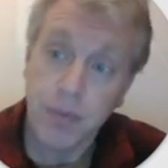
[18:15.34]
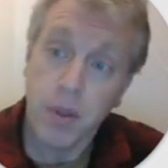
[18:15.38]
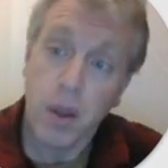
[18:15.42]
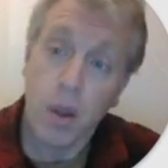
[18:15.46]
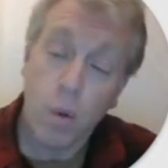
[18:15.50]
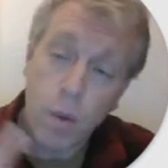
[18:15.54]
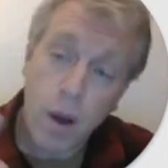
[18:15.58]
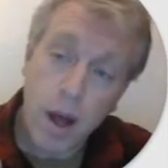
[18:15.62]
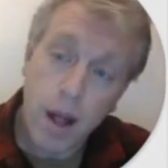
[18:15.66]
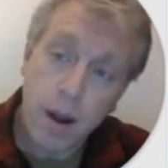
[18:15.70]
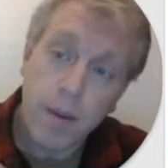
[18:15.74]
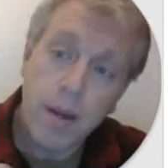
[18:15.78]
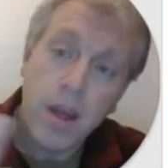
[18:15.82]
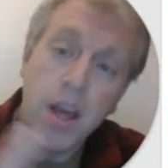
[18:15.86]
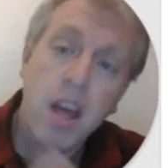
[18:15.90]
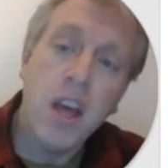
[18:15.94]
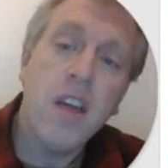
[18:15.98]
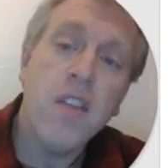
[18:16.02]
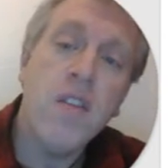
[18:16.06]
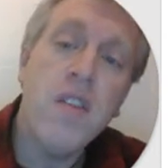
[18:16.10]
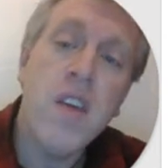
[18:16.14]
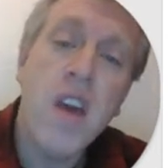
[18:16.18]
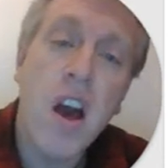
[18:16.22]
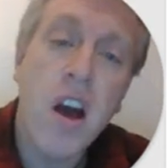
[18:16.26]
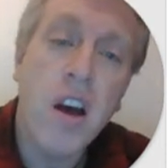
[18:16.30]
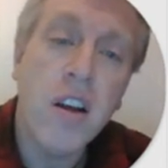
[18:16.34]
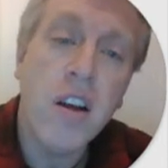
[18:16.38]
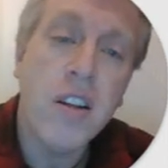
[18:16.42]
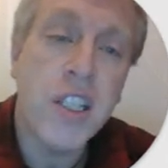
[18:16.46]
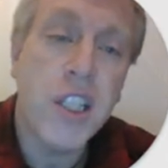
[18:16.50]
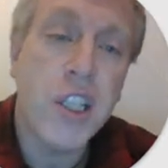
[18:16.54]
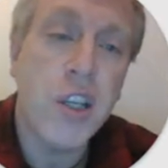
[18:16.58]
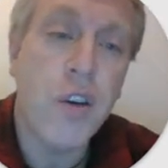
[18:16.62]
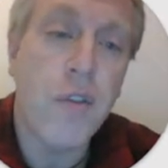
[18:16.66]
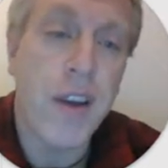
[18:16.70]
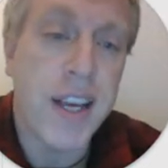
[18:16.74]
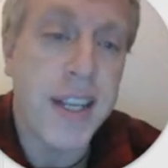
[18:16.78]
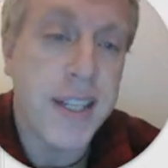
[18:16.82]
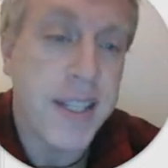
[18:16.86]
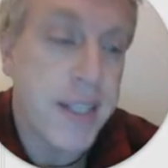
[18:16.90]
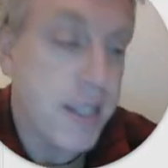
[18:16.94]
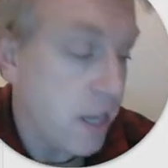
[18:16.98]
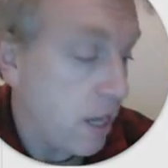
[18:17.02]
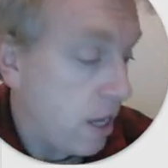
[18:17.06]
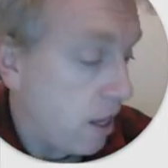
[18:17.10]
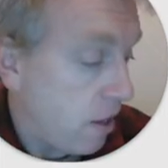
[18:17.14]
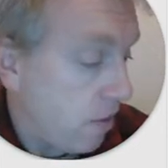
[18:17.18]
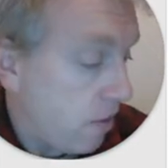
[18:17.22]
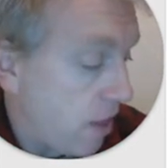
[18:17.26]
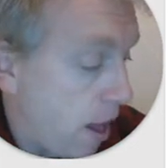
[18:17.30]
Well, the answer is
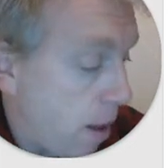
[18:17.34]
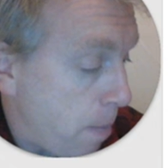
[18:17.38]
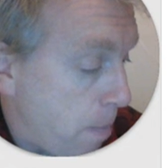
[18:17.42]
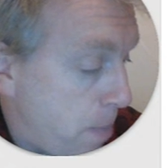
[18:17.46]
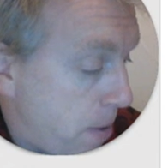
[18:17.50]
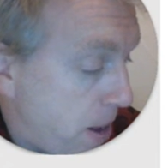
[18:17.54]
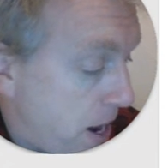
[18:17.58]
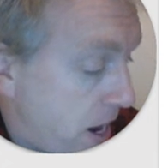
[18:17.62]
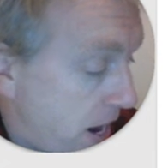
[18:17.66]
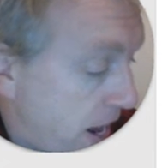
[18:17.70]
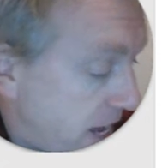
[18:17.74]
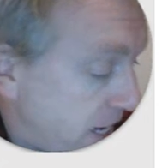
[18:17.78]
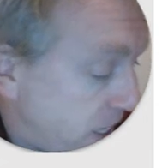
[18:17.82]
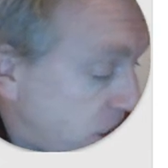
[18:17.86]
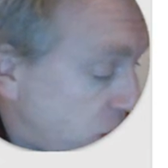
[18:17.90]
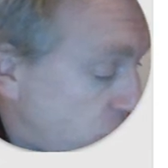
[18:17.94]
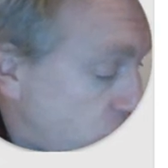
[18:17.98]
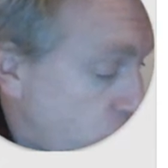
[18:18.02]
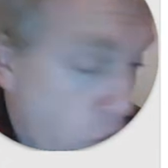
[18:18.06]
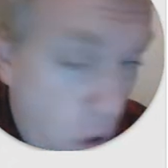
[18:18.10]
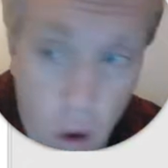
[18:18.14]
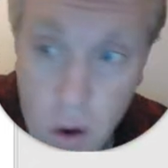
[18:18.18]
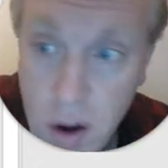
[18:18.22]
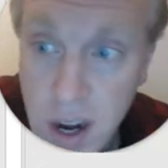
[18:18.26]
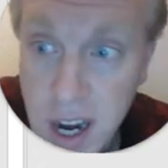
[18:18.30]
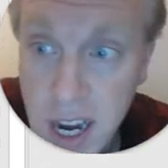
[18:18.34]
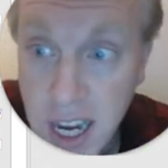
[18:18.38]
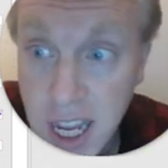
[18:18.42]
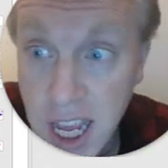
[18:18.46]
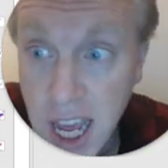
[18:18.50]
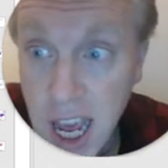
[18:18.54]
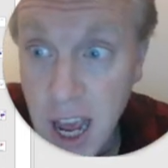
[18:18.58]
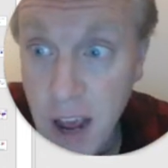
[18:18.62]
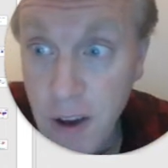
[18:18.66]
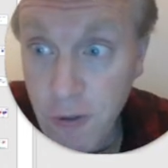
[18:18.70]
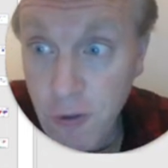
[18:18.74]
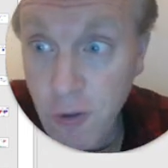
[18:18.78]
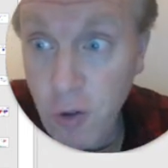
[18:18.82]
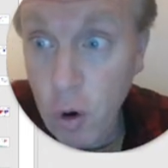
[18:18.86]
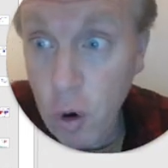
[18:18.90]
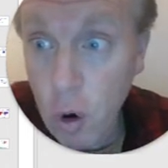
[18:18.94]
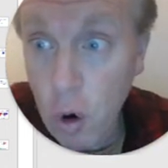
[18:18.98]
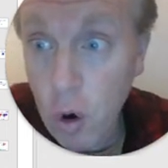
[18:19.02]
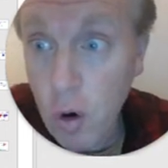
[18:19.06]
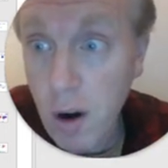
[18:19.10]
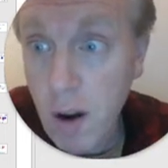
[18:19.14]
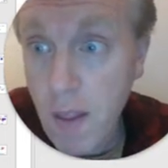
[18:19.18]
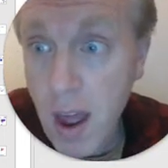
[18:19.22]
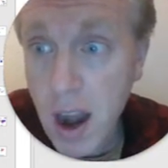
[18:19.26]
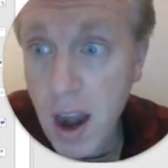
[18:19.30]
that a bit later on in year
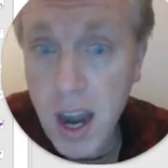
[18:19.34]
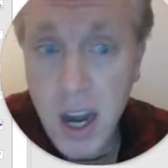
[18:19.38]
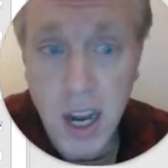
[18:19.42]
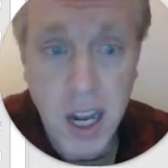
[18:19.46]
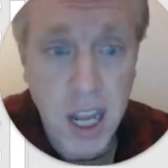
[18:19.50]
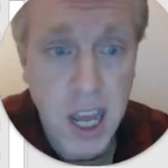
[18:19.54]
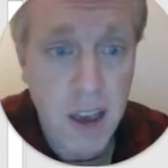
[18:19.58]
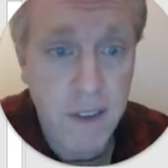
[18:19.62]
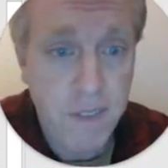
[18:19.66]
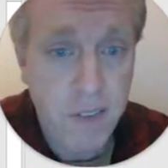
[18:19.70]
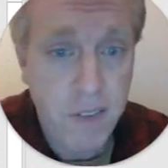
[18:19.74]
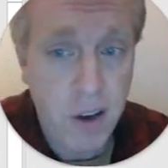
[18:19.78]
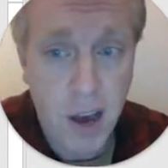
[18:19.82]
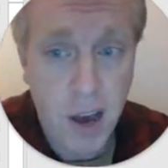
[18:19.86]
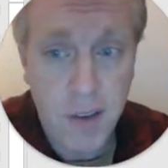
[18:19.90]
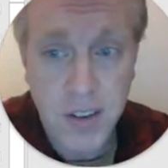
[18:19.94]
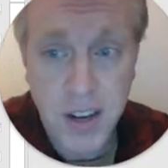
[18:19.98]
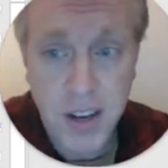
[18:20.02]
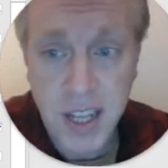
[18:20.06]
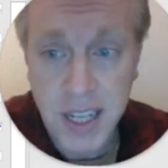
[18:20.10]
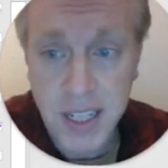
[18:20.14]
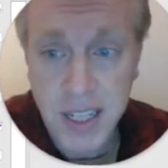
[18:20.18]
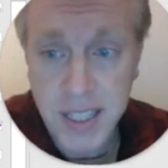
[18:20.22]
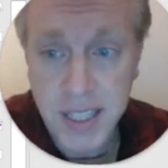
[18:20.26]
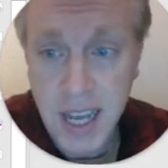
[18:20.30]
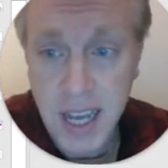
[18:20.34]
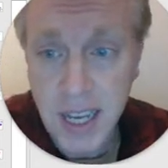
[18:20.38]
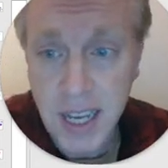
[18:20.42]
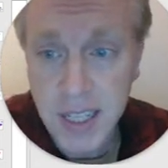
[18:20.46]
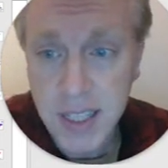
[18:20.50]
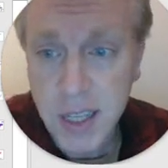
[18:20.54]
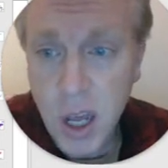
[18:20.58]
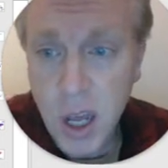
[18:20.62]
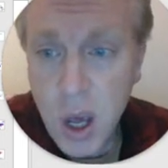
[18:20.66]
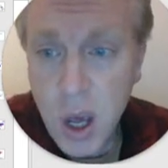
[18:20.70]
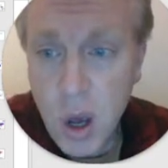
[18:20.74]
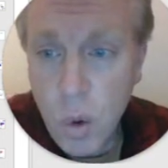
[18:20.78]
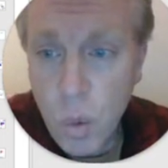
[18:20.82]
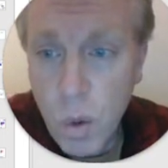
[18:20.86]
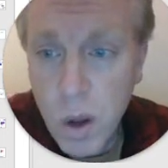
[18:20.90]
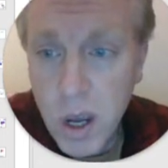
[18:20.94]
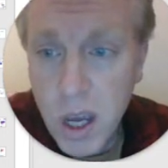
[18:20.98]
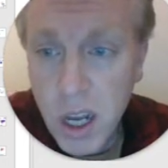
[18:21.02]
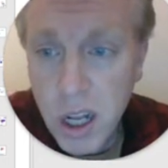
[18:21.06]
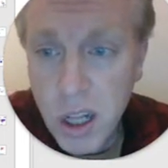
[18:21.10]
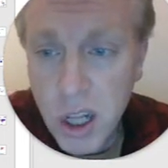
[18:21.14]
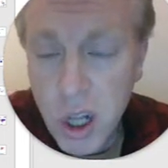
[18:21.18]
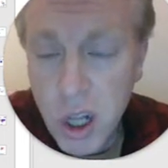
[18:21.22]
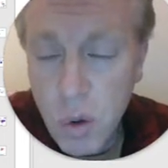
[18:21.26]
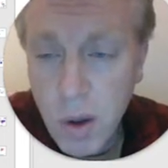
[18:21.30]
4 and then in year 5 and year 6, we're
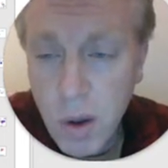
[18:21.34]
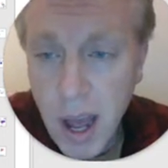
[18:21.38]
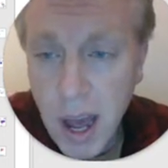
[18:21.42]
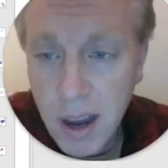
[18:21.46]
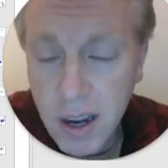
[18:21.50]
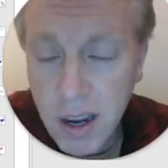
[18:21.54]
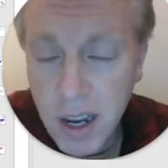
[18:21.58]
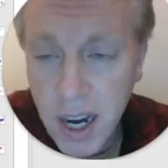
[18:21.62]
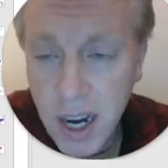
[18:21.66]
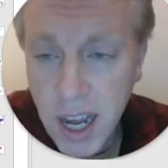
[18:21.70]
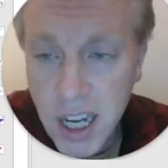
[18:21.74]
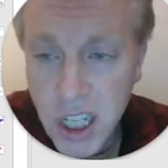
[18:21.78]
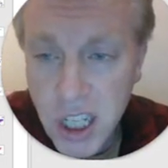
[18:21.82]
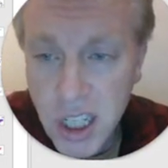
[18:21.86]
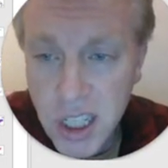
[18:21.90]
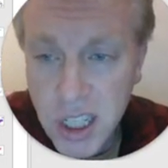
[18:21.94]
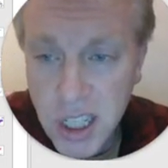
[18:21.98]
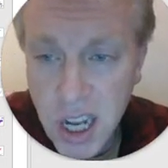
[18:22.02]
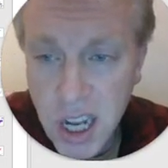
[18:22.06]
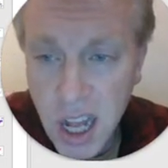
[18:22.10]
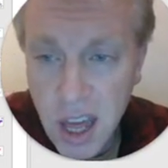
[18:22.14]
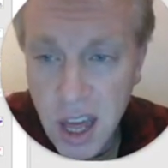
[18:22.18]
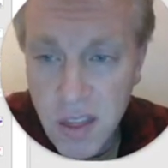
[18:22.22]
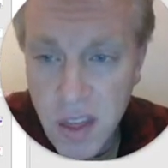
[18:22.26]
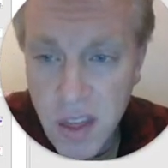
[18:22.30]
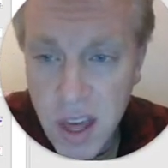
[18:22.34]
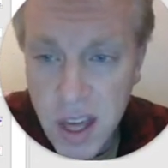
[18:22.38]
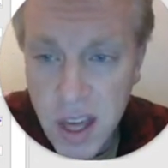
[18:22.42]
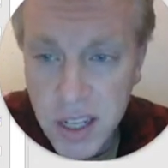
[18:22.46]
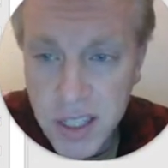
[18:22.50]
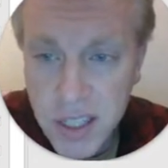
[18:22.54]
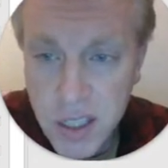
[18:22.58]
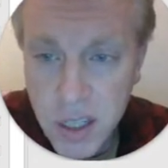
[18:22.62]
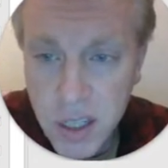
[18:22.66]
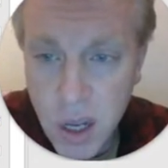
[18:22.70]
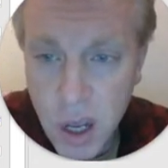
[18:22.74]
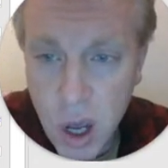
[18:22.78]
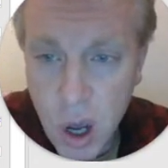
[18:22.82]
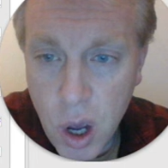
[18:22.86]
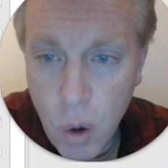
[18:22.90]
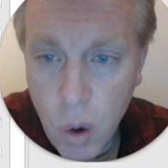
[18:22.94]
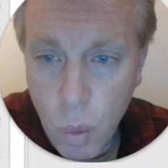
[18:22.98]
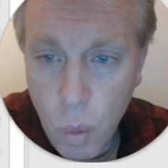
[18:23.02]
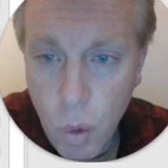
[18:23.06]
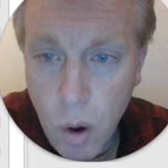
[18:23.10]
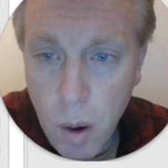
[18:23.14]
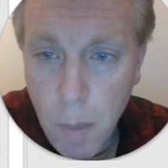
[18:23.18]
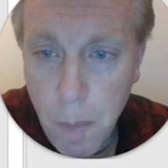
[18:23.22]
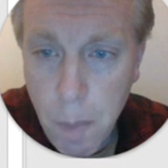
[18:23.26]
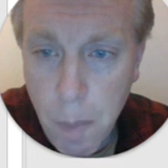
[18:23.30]
going to do calculations like this.
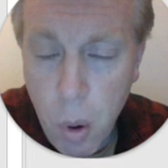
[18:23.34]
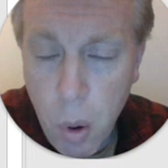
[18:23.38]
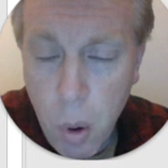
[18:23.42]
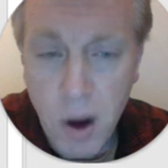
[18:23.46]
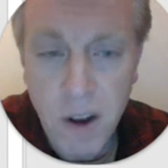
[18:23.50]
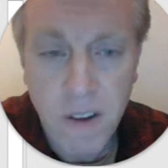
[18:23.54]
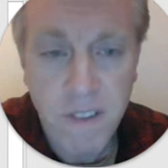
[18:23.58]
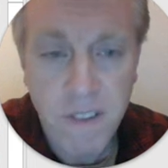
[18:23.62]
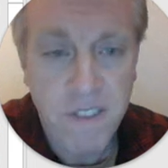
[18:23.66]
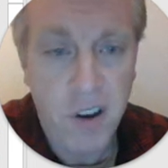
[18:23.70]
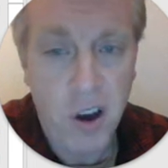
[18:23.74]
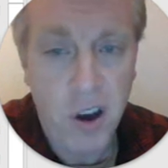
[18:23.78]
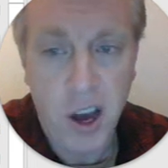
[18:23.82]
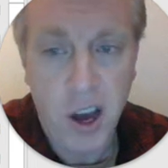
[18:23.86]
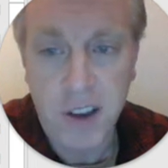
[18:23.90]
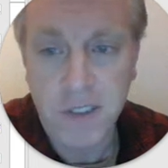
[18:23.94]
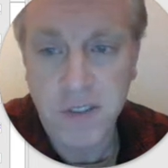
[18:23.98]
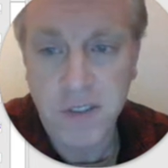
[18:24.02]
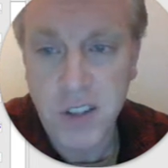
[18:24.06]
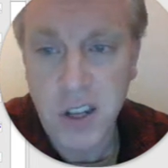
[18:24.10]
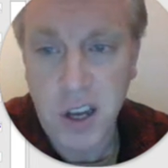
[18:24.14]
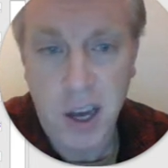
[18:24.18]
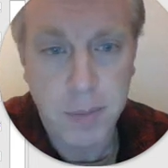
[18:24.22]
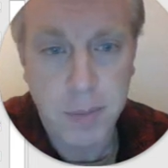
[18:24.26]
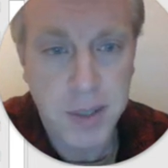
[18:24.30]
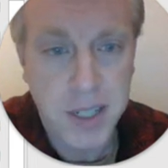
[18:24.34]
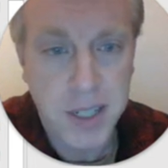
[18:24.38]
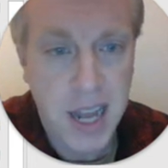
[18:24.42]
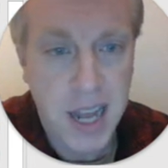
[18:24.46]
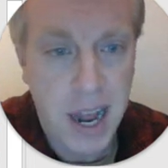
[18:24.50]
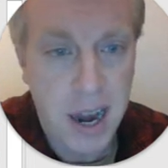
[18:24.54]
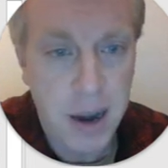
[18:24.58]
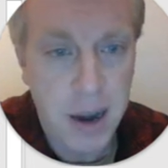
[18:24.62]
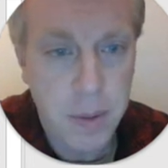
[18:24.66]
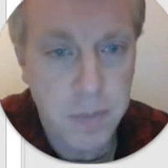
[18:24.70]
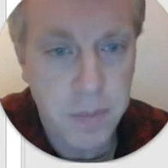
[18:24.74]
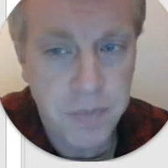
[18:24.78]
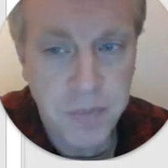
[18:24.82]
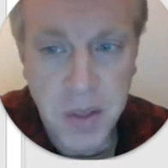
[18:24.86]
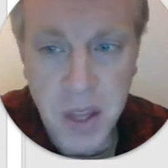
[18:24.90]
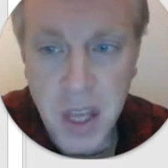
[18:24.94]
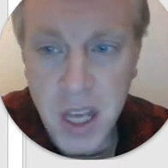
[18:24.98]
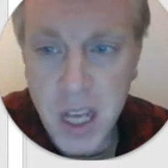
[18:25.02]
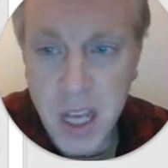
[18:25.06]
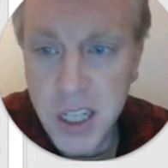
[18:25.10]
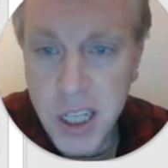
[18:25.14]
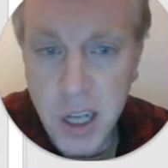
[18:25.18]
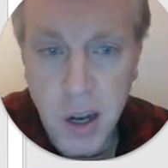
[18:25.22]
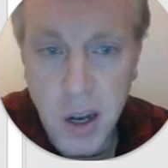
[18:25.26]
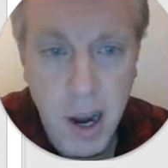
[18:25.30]
1.5 times 10.
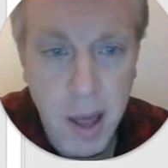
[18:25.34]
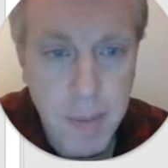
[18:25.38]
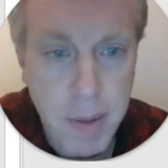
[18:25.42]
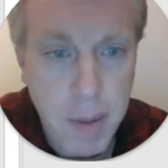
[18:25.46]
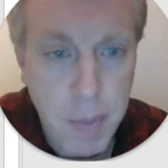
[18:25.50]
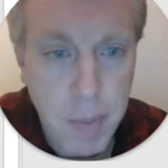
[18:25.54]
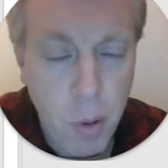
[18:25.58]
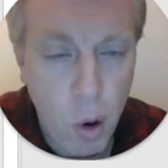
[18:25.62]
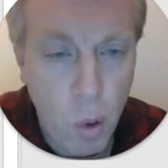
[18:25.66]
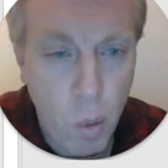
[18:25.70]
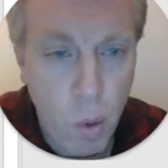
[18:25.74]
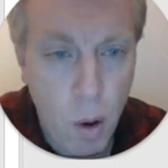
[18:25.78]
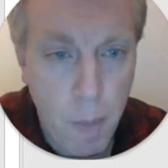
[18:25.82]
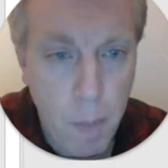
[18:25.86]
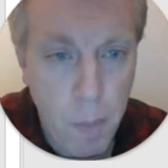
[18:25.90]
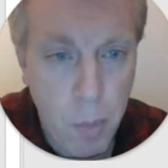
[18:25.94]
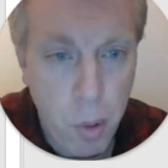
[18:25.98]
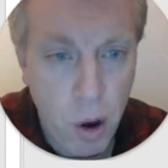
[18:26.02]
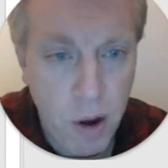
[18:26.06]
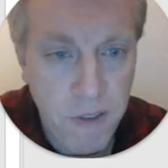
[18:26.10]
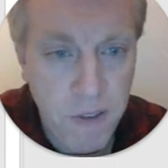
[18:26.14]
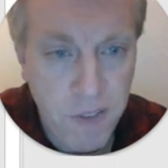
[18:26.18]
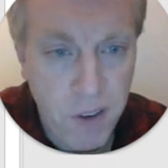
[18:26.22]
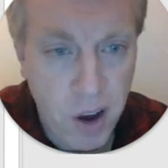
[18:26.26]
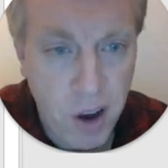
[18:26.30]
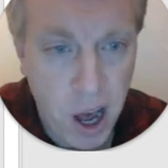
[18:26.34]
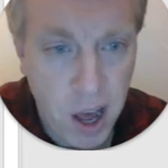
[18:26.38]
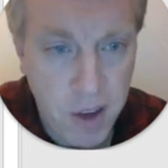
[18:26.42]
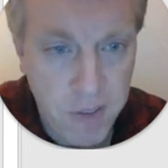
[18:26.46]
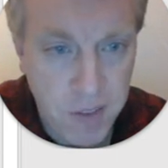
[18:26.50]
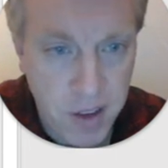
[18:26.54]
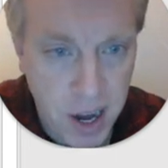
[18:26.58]
So let me put 1.5 in.